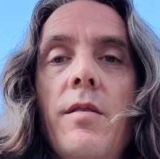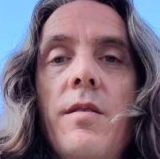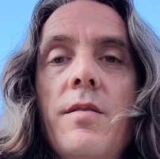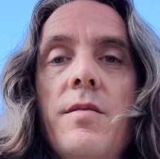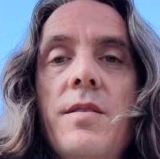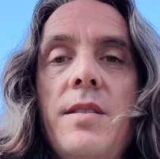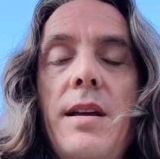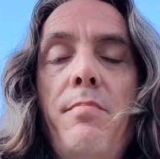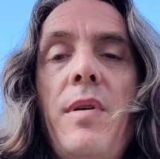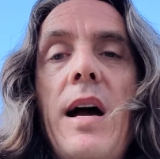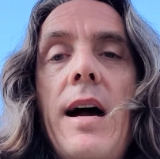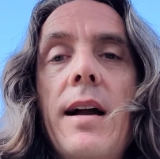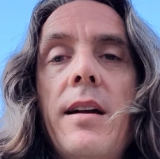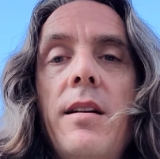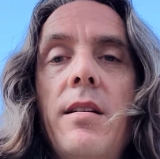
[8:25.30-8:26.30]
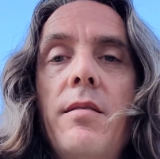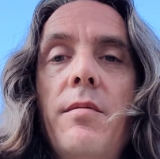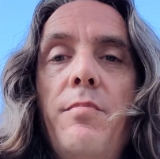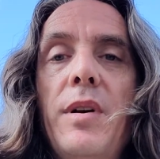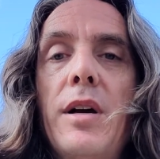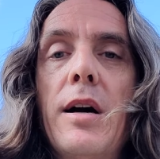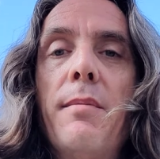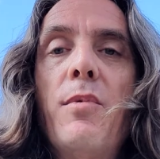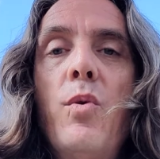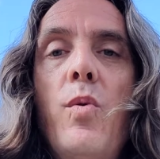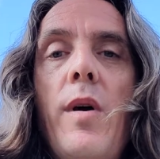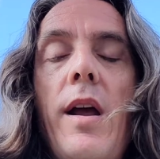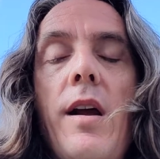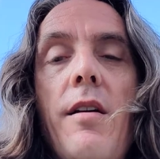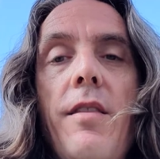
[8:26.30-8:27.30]
step back, become
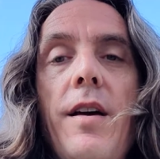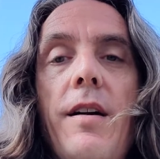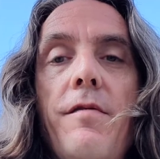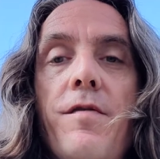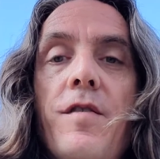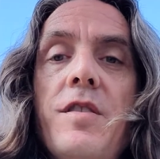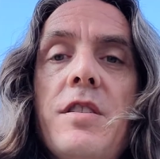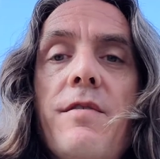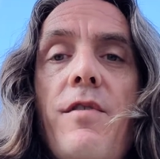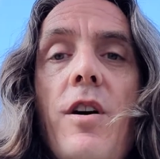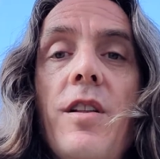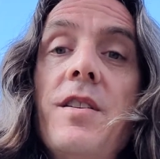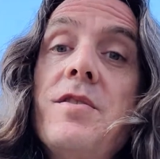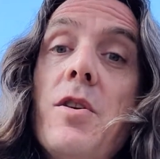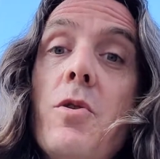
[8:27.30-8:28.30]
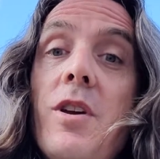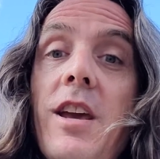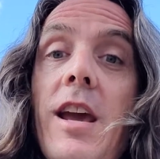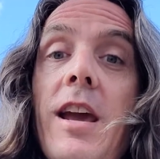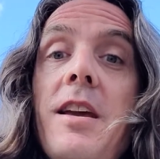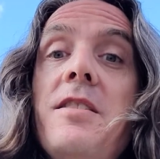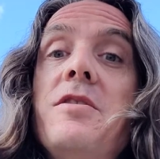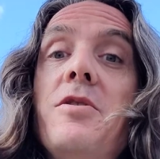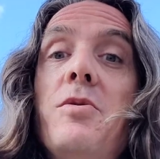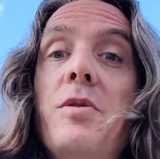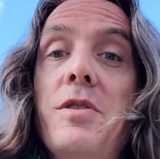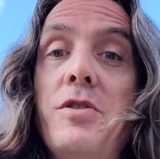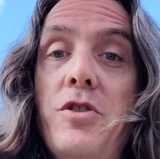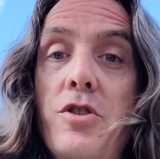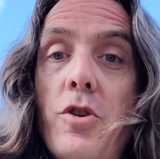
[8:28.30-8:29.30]
aware that, first of all, it's okay to
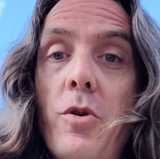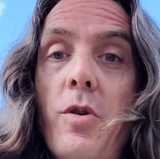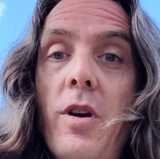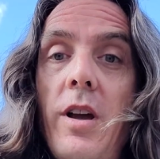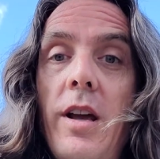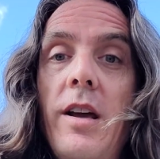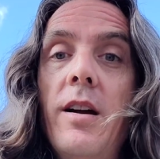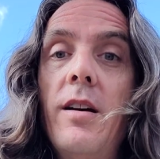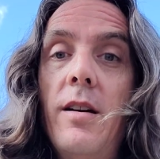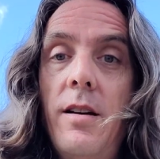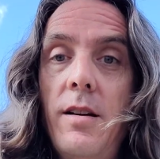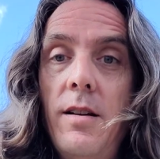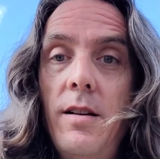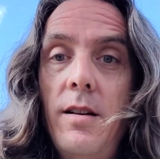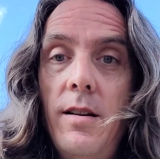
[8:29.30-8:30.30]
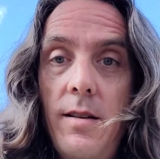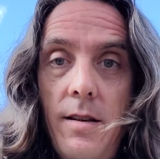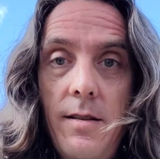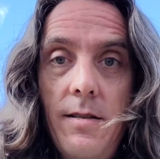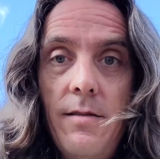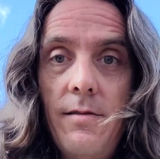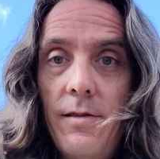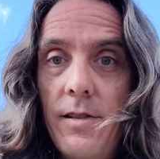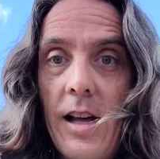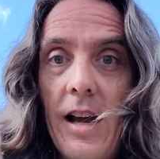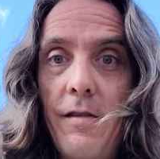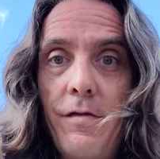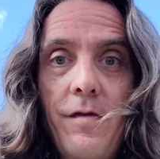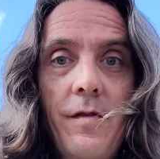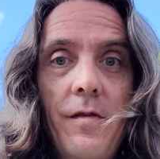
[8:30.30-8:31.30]
enjoy
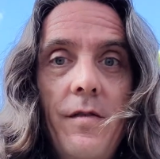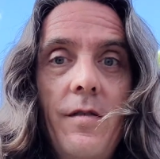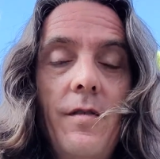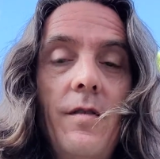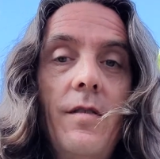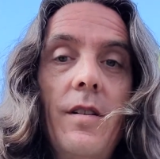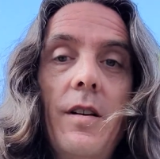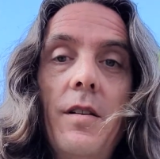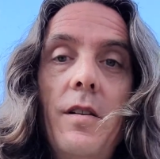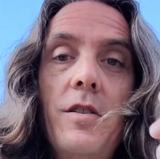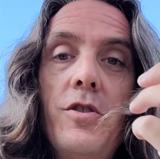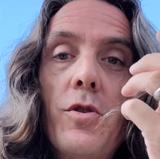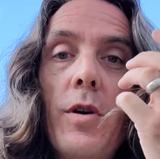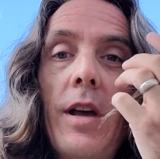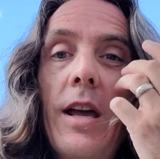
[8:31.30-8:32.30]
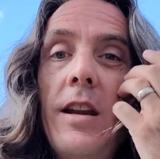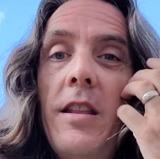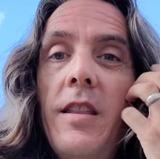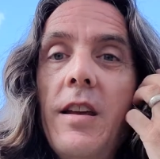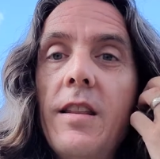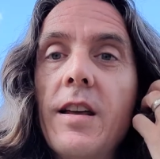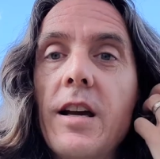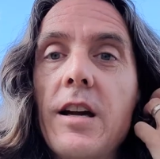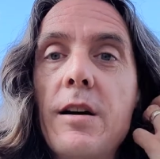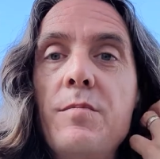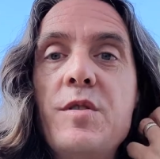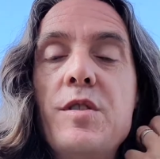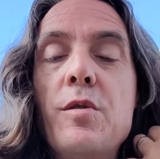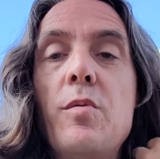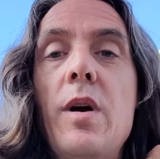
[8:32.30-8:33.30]
life. Enjoy anything that
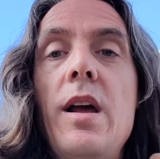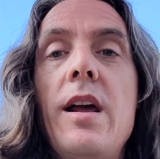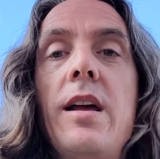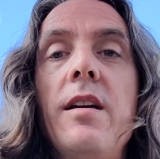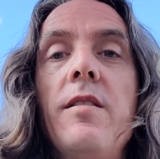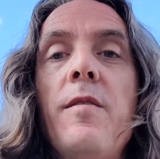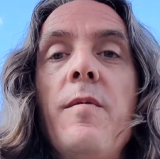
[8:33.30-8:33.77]
comes your way.